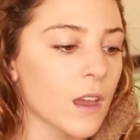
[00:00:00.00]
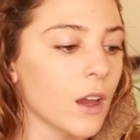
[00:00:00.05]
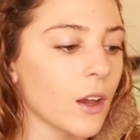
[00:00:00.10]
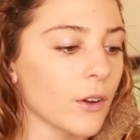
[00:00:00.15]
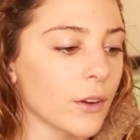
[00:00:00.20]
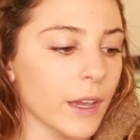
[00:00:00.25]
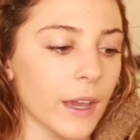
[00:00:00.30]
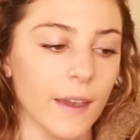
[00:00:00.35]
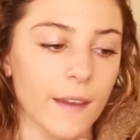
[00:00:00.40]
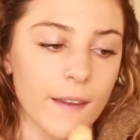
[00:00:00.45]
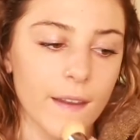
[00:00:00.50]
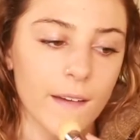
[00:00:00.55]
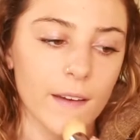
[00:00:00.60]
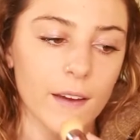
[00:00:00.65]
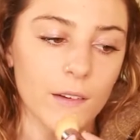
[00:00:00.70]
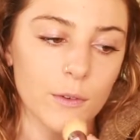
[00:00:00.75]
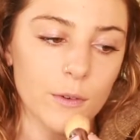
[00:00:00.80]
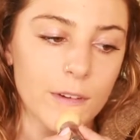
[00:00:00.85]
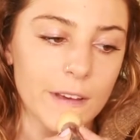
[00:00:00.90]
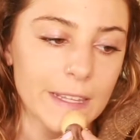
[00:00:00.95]
Okay,
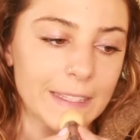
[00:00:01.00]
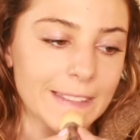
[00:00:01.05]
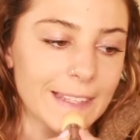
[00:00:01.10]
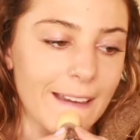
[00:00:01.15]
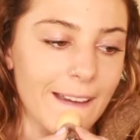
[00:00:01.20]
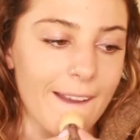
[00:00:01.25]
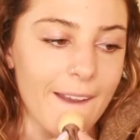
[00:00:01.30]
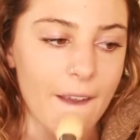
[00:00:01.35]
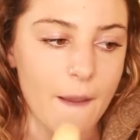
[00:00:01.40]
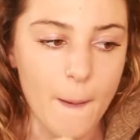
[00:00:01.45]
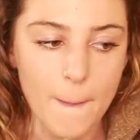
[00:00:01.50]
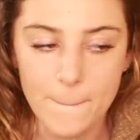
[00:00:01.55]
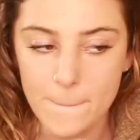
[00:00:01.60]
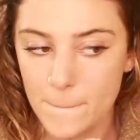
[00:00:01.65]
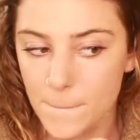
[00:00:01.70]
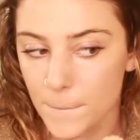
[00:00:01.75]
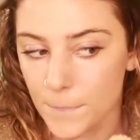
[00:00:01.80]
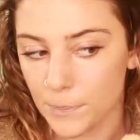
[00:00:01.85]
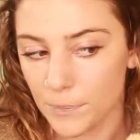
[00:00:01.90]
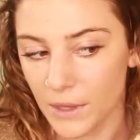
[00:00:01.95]
I will say,
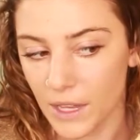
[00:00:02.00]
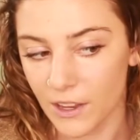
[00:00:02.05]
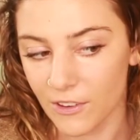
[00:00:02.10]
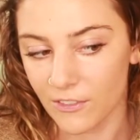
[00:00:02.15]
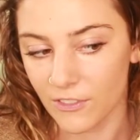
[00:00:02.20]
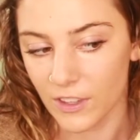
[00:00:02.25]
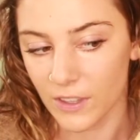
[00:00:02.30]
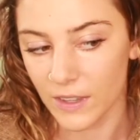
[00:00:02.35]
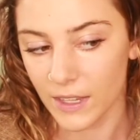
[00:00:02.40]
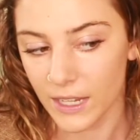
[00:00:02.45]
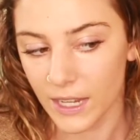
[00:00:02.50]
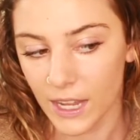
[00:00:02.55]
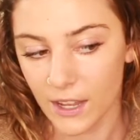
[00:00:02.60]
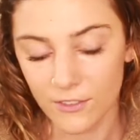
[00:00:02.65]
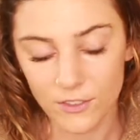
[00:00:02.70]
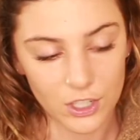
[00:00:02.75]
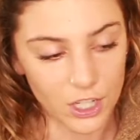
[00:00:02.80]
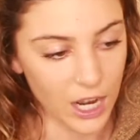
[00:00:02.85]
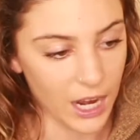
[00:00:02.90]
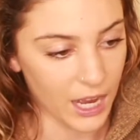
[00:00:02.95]
I feel like
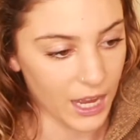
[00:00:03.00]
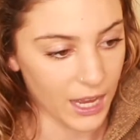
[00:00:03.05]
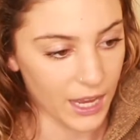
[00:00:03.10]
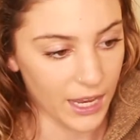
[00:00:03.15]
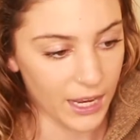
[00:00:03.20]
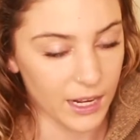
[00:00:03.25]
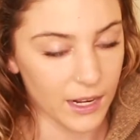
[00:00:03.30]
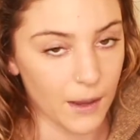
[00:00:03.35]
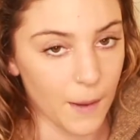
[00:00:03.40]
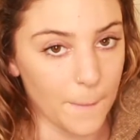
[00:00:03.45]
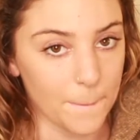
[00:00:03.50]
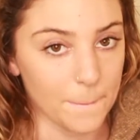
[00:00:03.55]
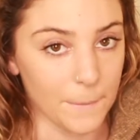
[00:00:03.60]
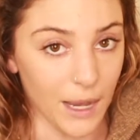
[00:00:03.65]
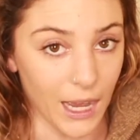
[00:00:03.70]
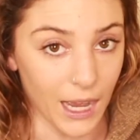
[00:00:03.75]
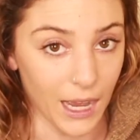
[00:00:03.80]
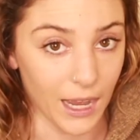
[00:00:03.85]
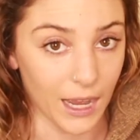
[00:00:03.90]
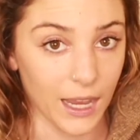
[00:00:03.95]
I've tried
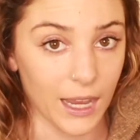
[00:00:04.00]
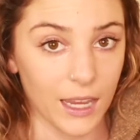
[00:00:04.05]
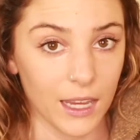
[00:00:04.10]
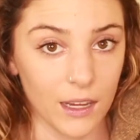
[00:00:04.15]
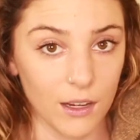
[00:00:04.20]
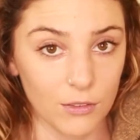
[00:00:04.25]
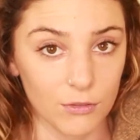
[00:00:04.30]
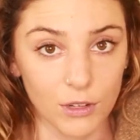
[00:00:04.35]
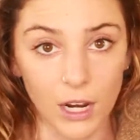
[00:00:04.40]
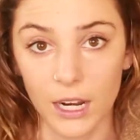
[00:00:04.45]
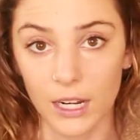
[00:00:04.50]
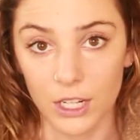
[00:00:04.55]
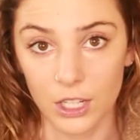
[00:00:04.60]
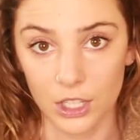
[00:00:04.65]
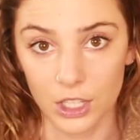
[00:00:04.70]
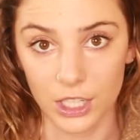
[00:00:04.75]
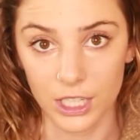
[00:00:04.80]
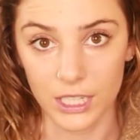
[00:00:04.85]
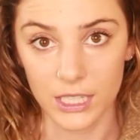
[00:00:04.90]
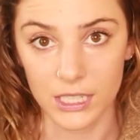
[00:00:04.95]
my
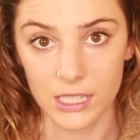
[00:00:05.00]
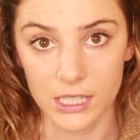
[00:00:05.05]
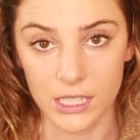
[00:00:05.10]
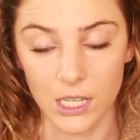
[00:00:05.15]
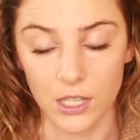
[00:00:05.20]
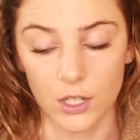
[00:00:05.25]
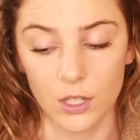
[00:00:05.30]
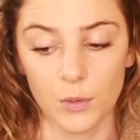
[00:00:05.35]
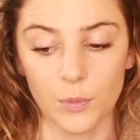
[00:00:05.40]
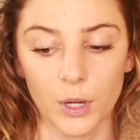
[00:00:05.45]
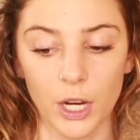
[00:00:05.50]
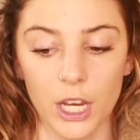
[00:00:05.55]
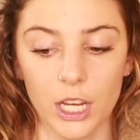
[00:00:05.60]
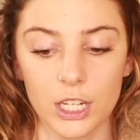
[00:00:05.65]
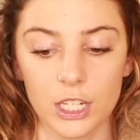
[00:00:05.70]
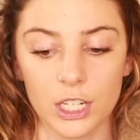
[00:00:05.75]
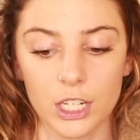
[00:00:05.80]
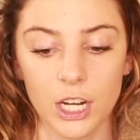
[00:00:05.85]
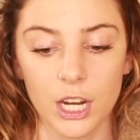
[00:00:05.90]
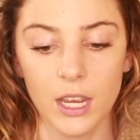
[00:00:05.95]
regular concealer
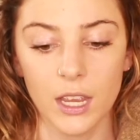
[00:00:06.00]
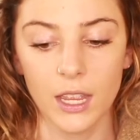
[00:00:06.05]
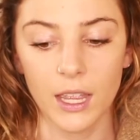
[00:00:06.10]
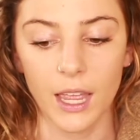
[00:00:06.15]
brush